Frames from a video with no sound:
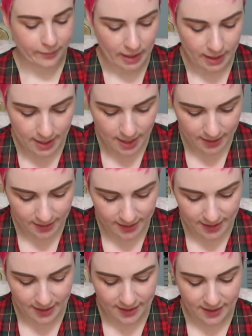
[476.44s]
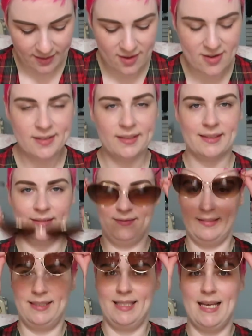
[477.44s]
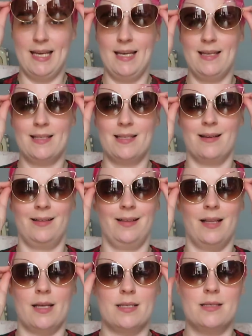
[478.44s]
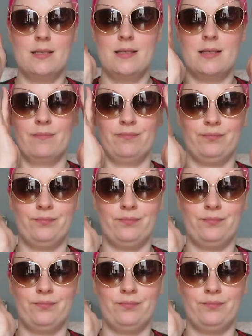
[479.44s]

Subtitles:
Another thing I got was these sunglasses,